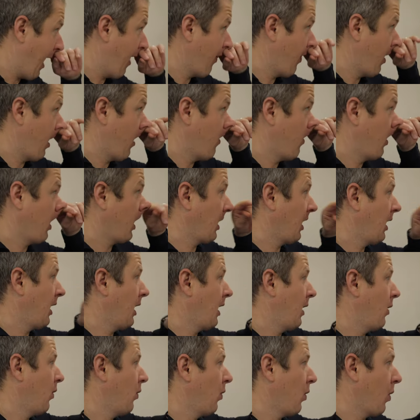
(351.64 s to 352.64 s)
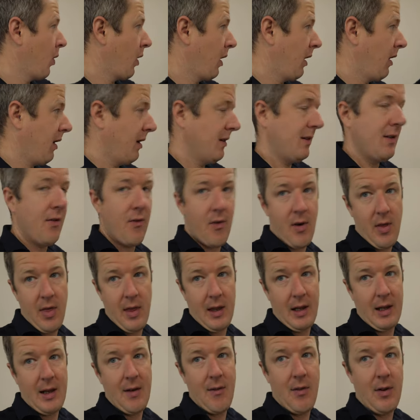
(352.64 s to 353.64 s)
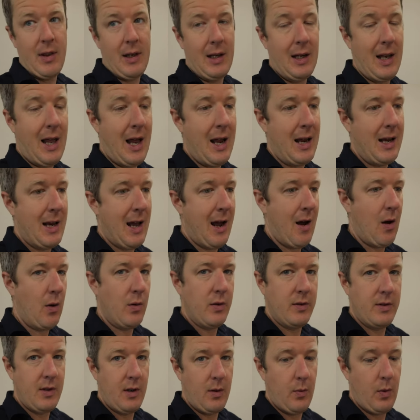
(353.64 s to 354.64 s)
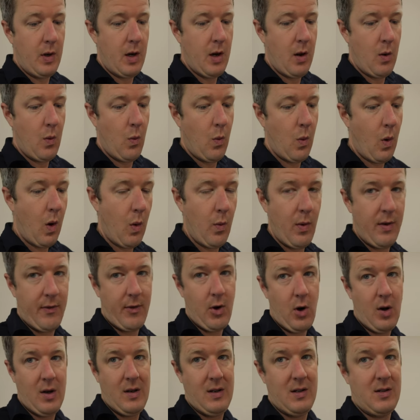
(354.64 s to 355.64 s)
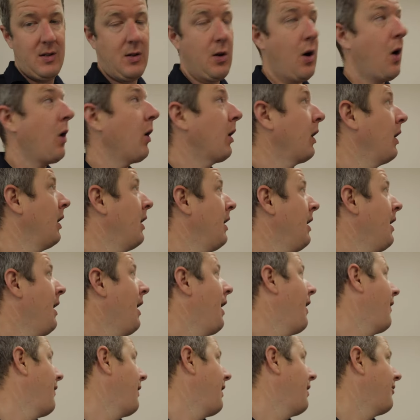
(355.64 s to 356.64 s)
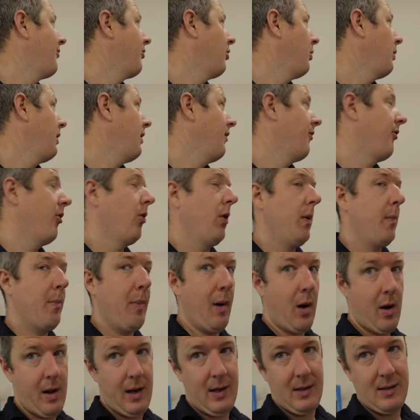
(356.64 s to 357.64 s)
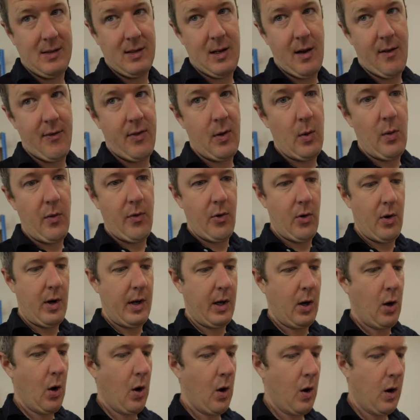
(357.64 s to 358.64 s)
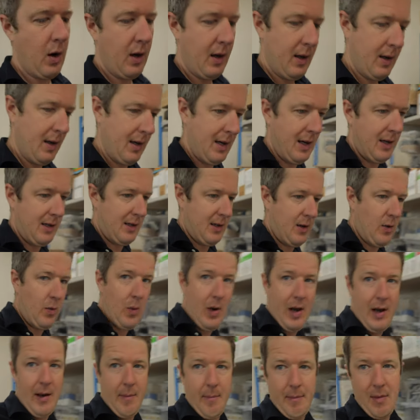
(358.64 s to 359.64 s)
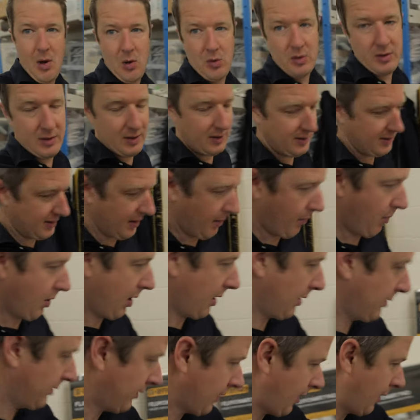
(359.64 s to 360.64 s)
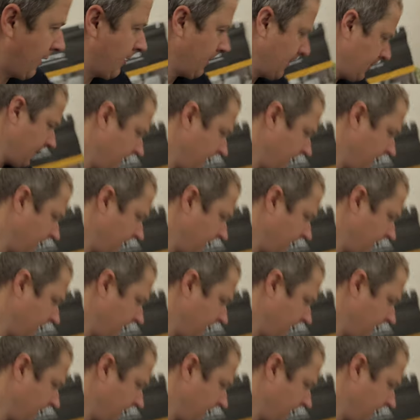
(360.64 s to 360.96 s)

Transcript: And then we're gonna organize everything laid out so that we know what we've got in stock. And therefore we avoid buying stuff that we've already got hidden away in boxes somewhere. So